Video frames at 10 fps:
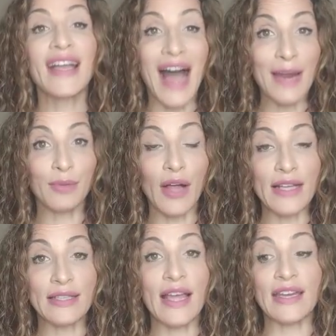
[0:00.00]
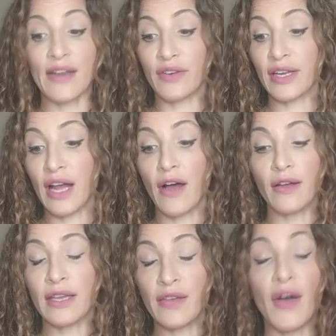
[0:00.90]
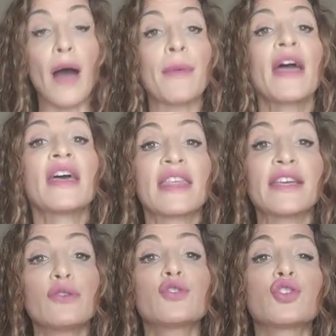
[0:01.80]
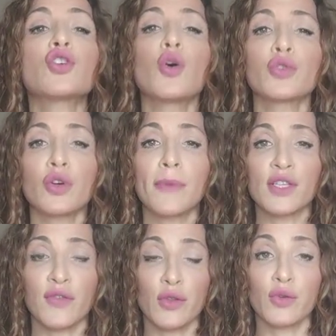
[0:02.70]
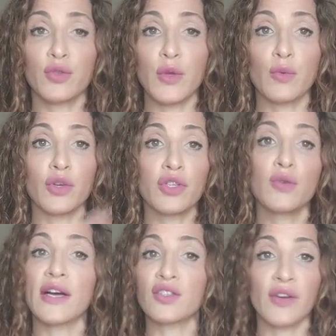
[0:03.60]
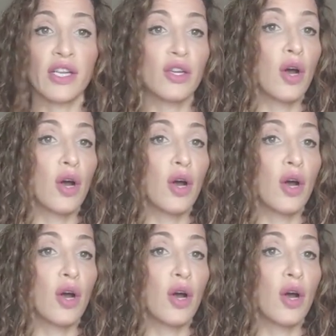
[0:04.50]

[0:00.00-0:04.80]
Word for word: God bless and never get up, give up. Thank you so, so much for those sweet words. You guys already